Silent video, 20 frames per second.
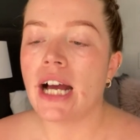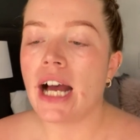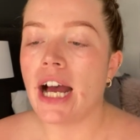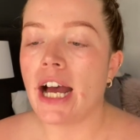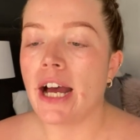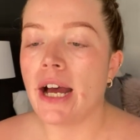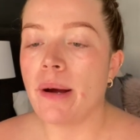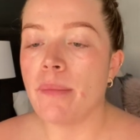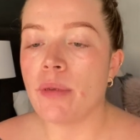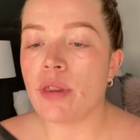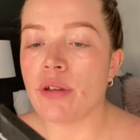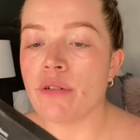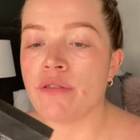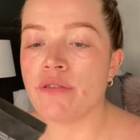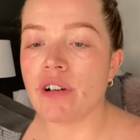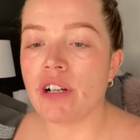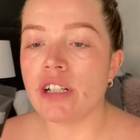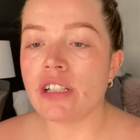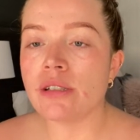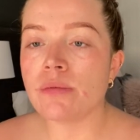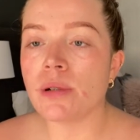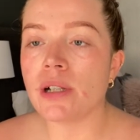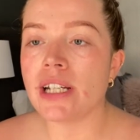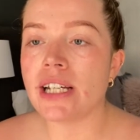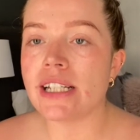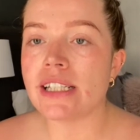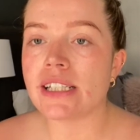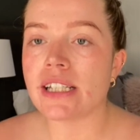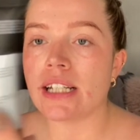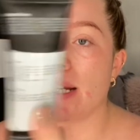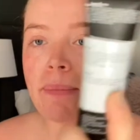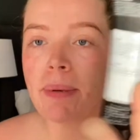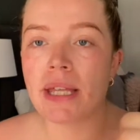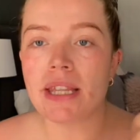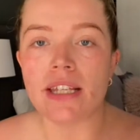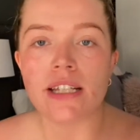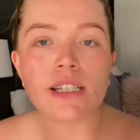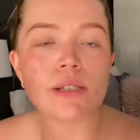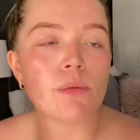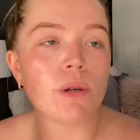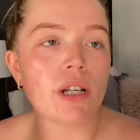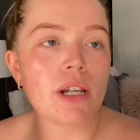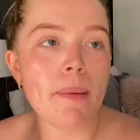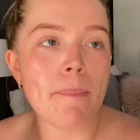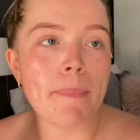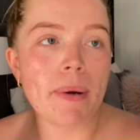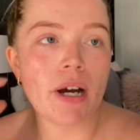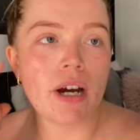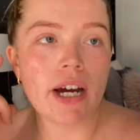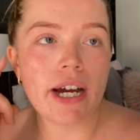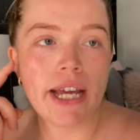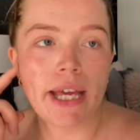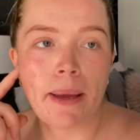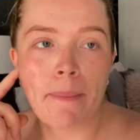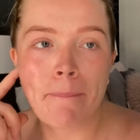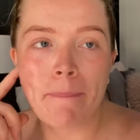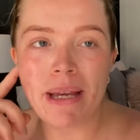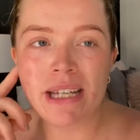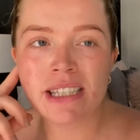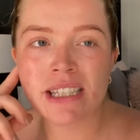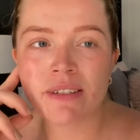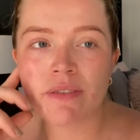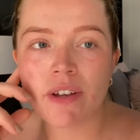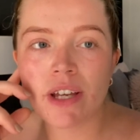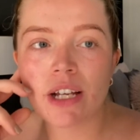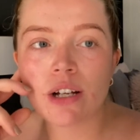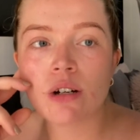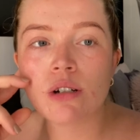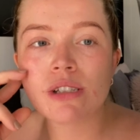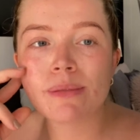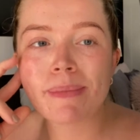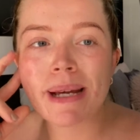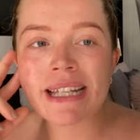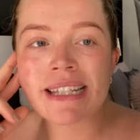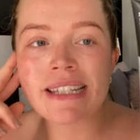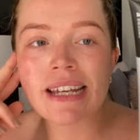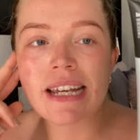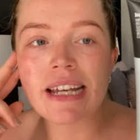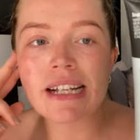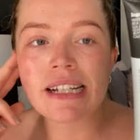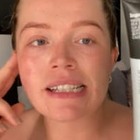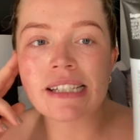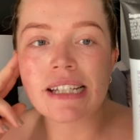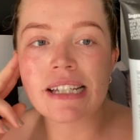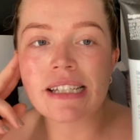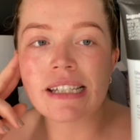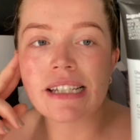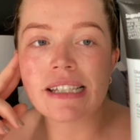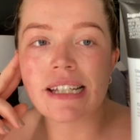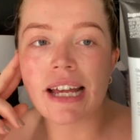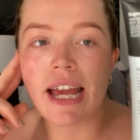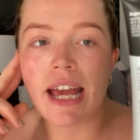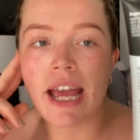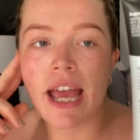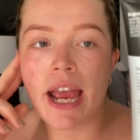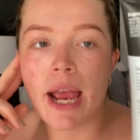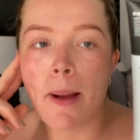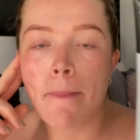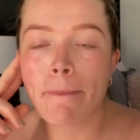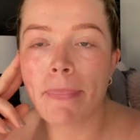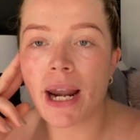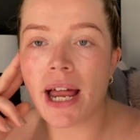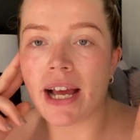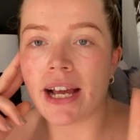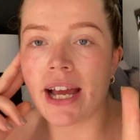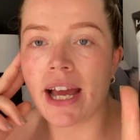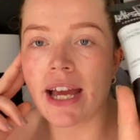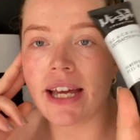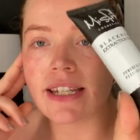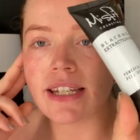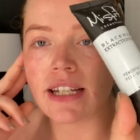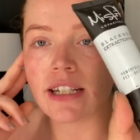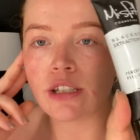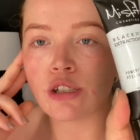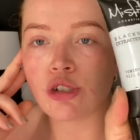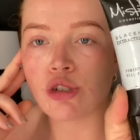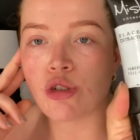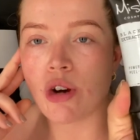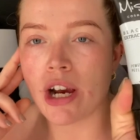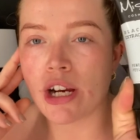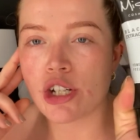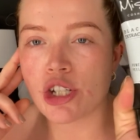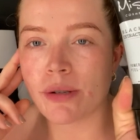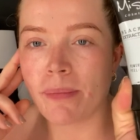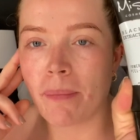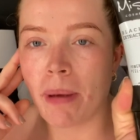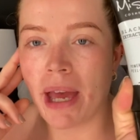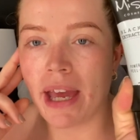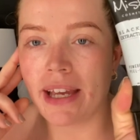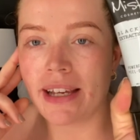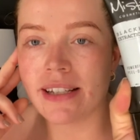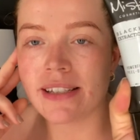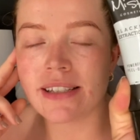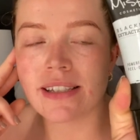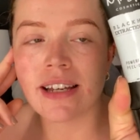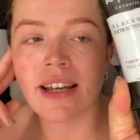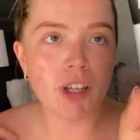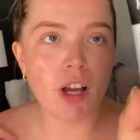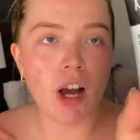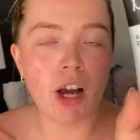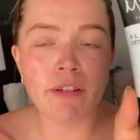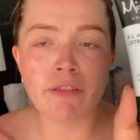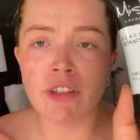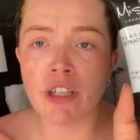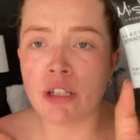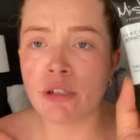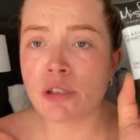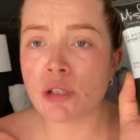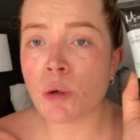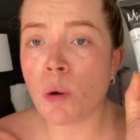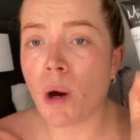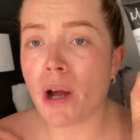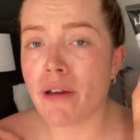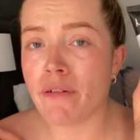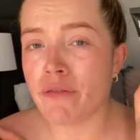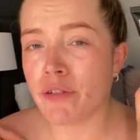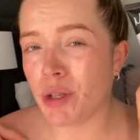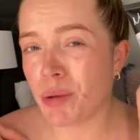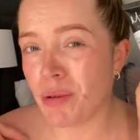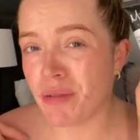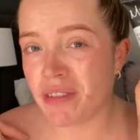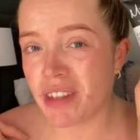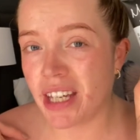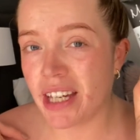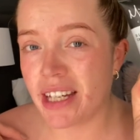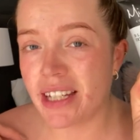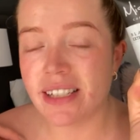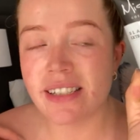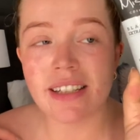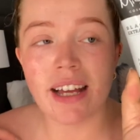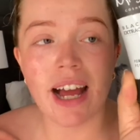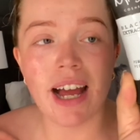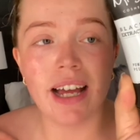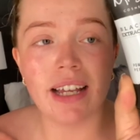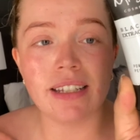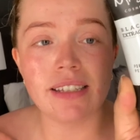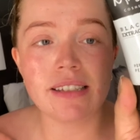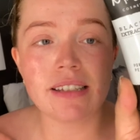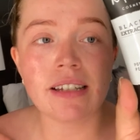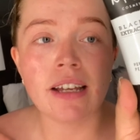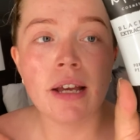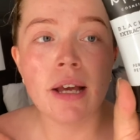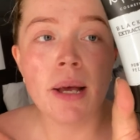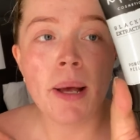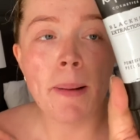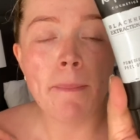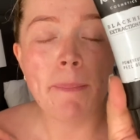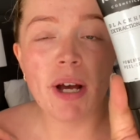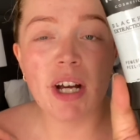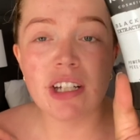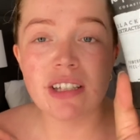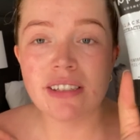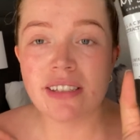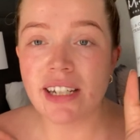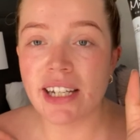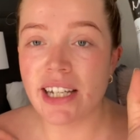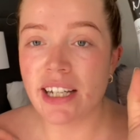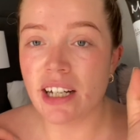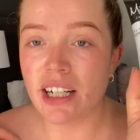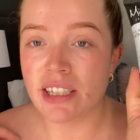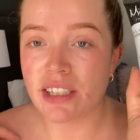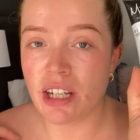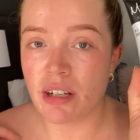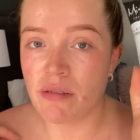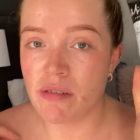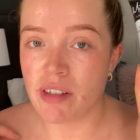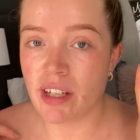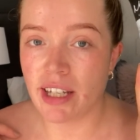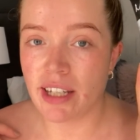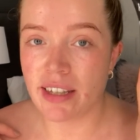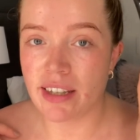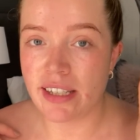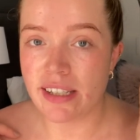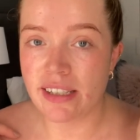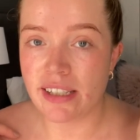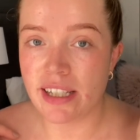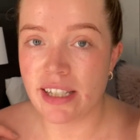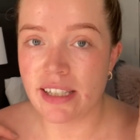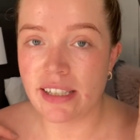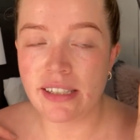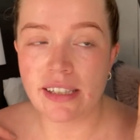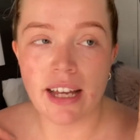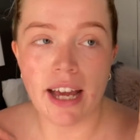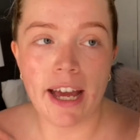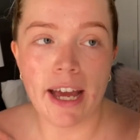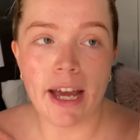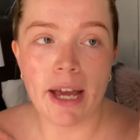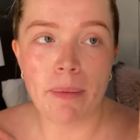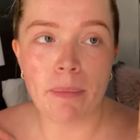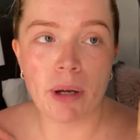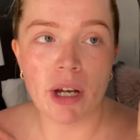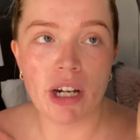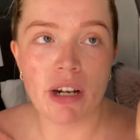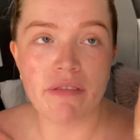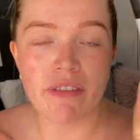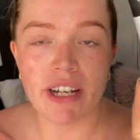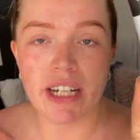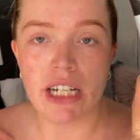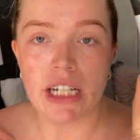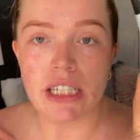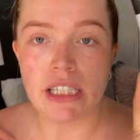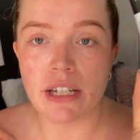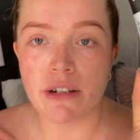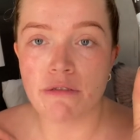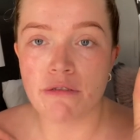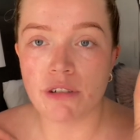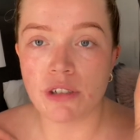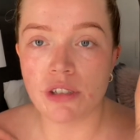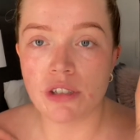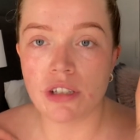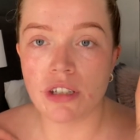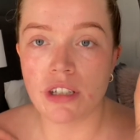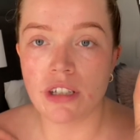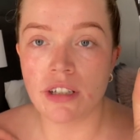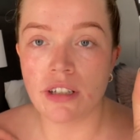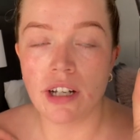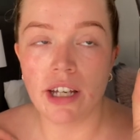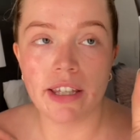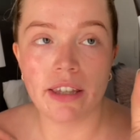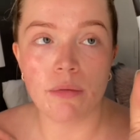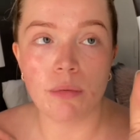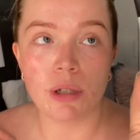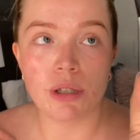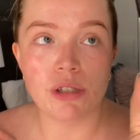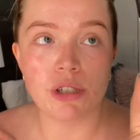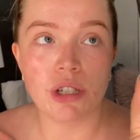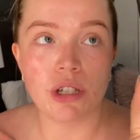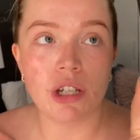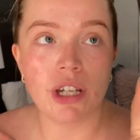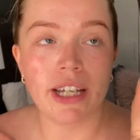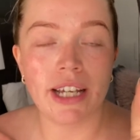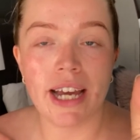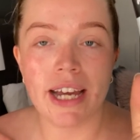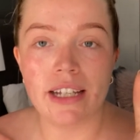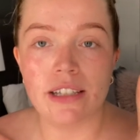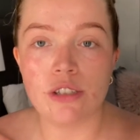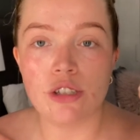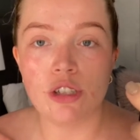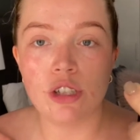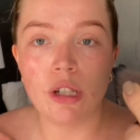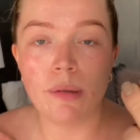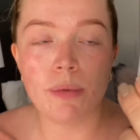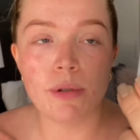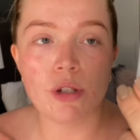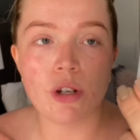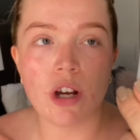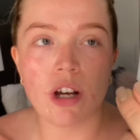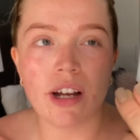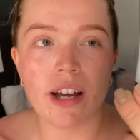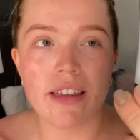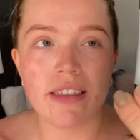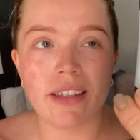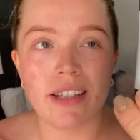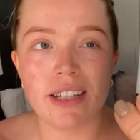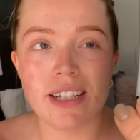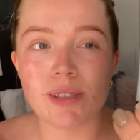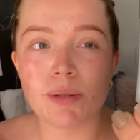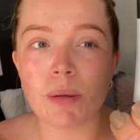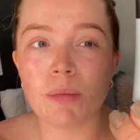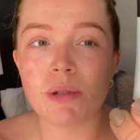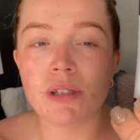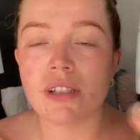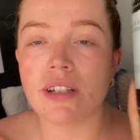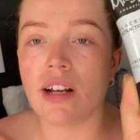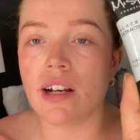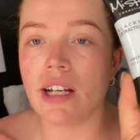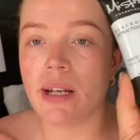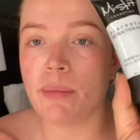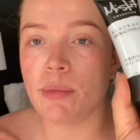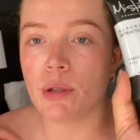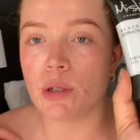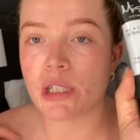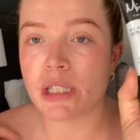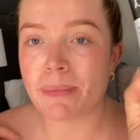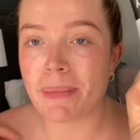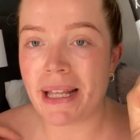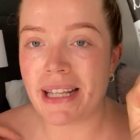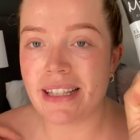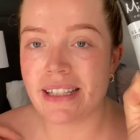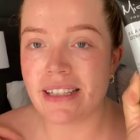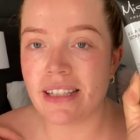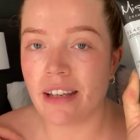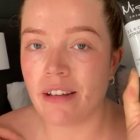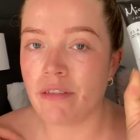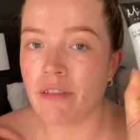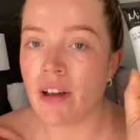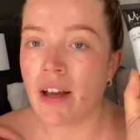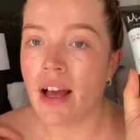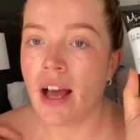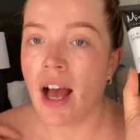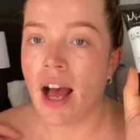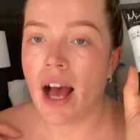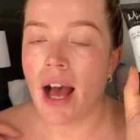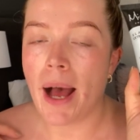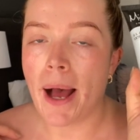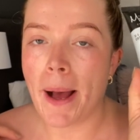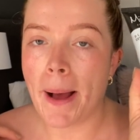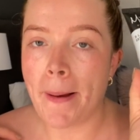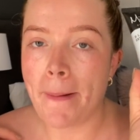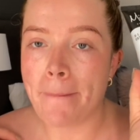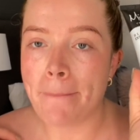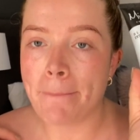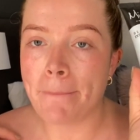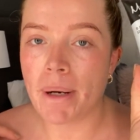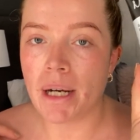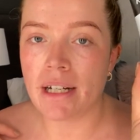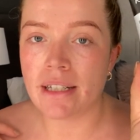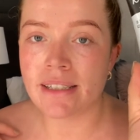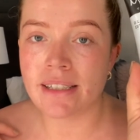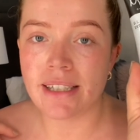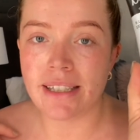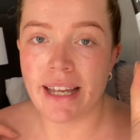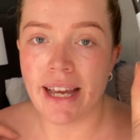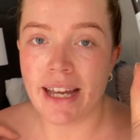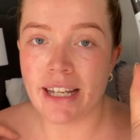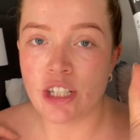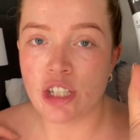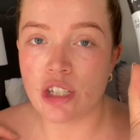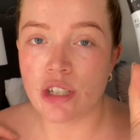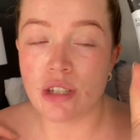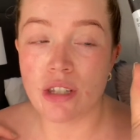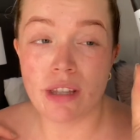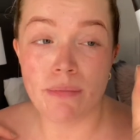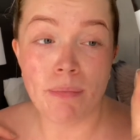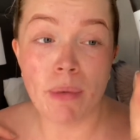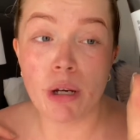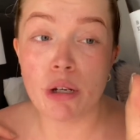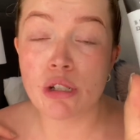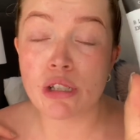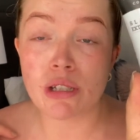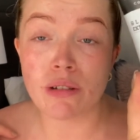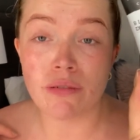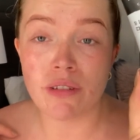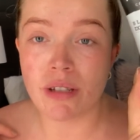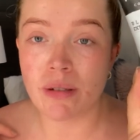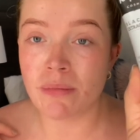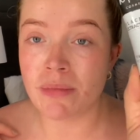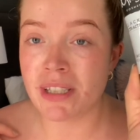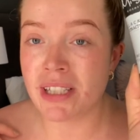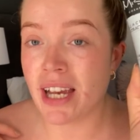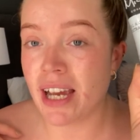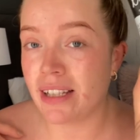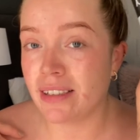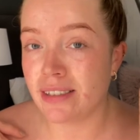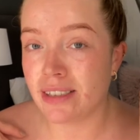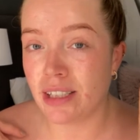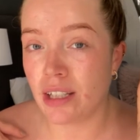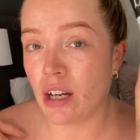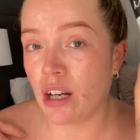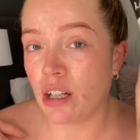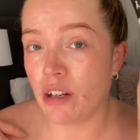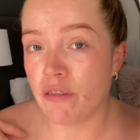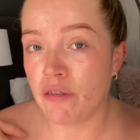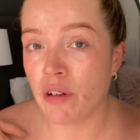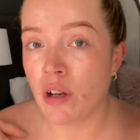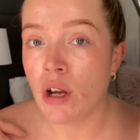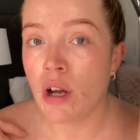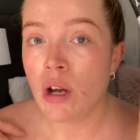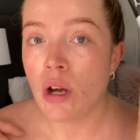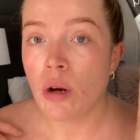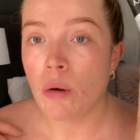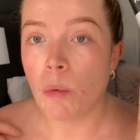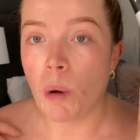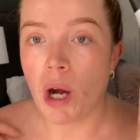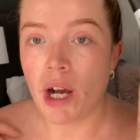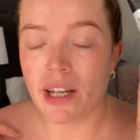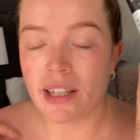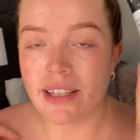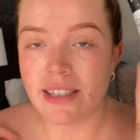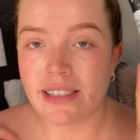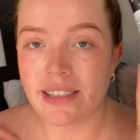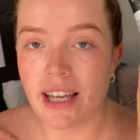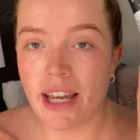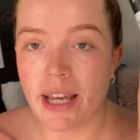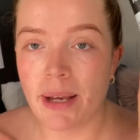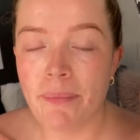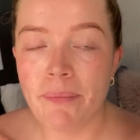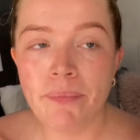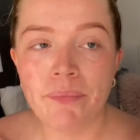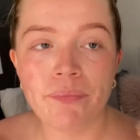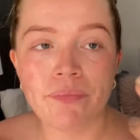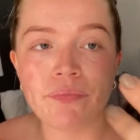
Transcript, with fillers: Um, the first one is going to be this one by Misfit Cosmetics. This is a blackhead extraction paste. I've used quite a few of these and personally I don't think this is um, kind of any different to like the ones you can get in Superdrug. I think this one was slightly more expensive um, but yeah most of them tend to kind of work the same.